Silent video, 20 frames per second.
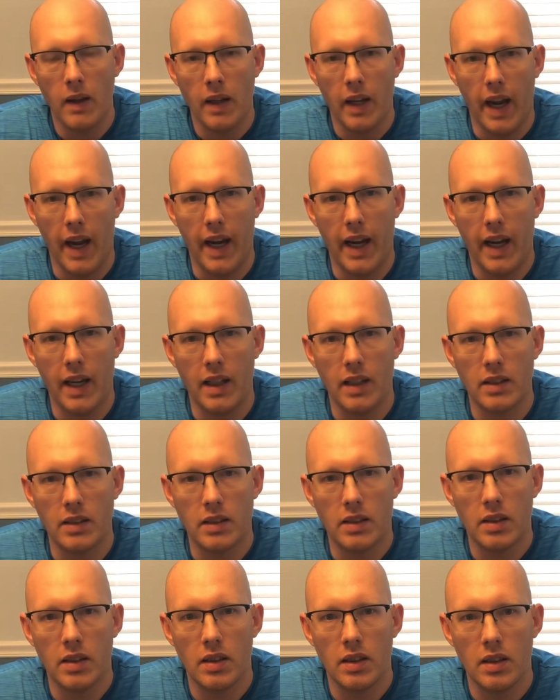
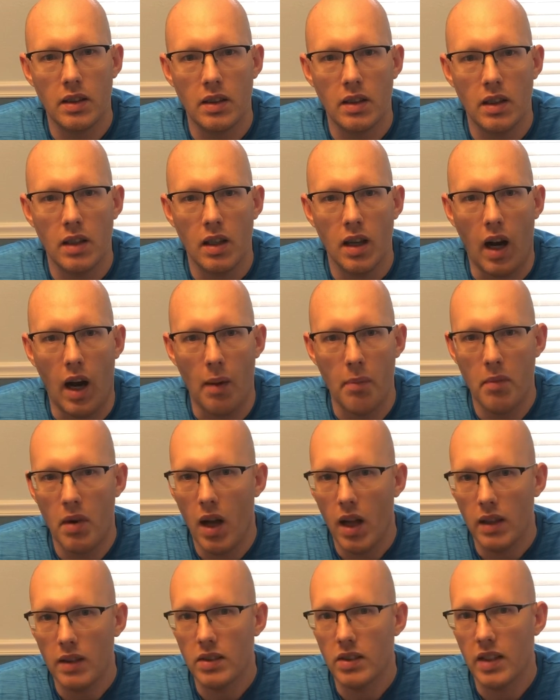And I'm
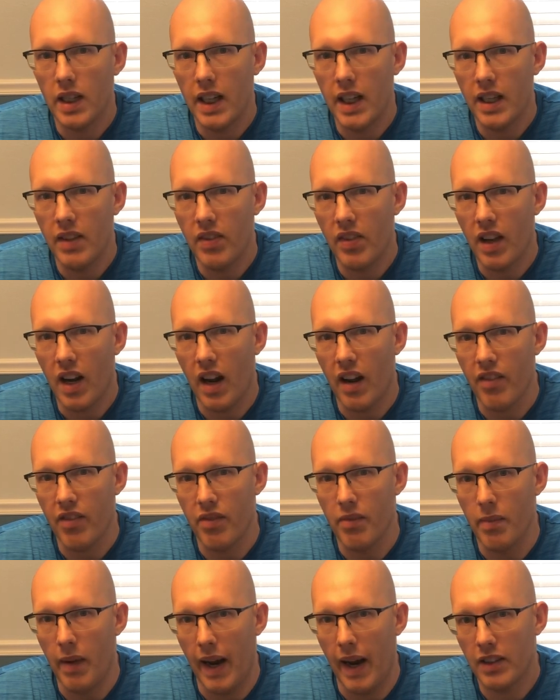not saying that I've
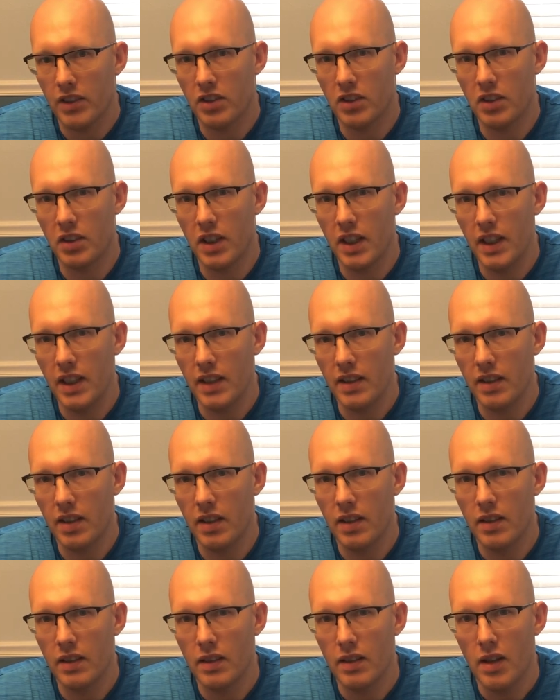mastered it,
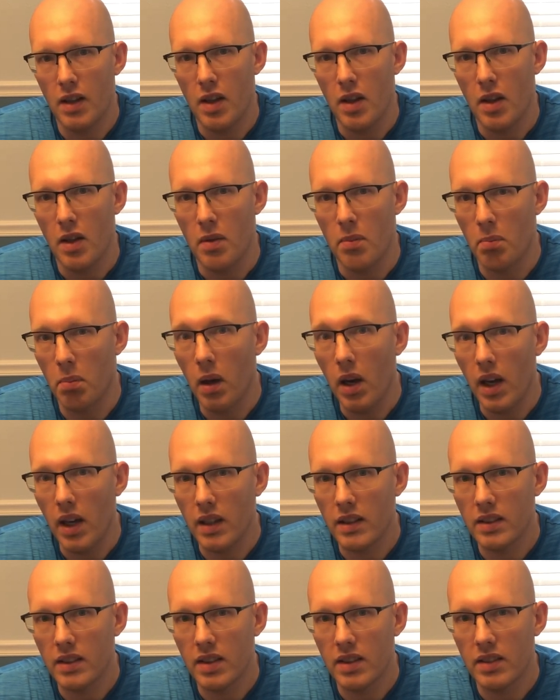
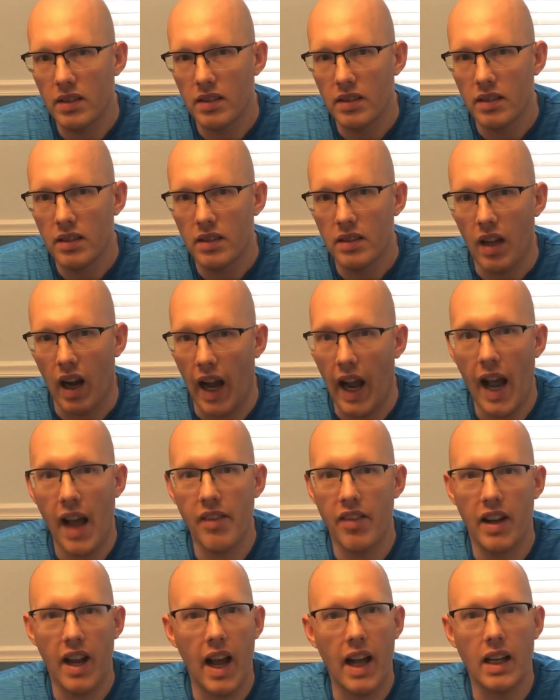but I
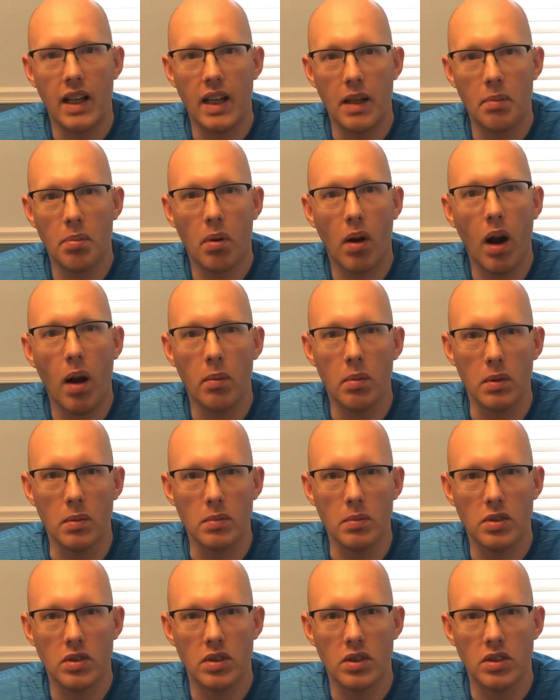haven't had any
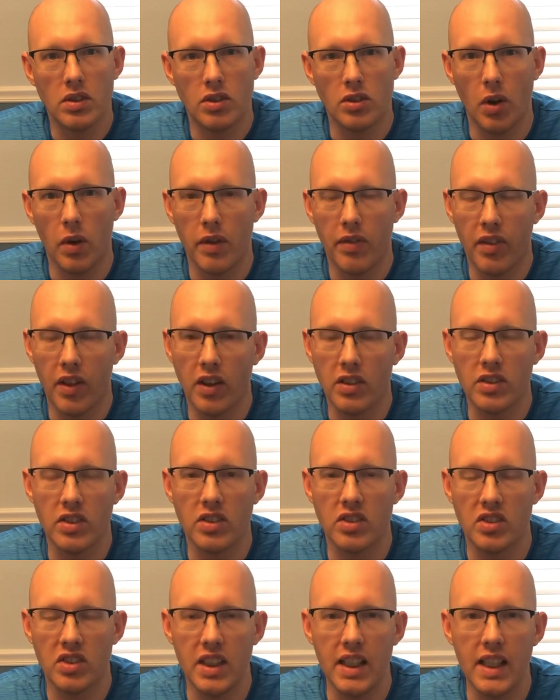problems. So if there's a
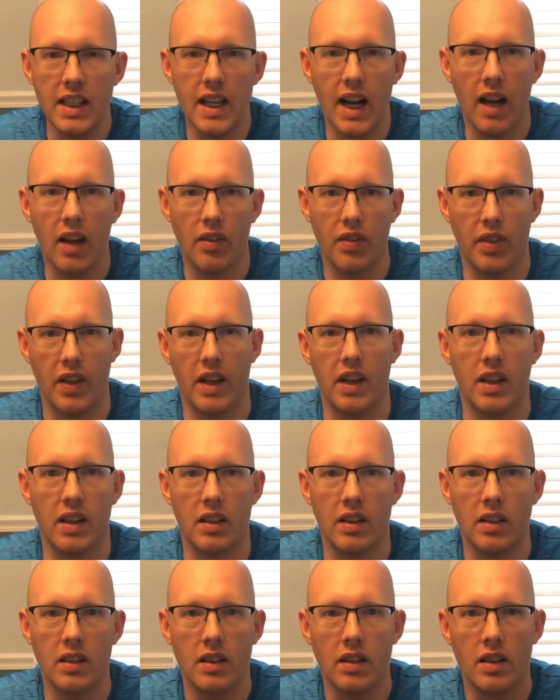seed out there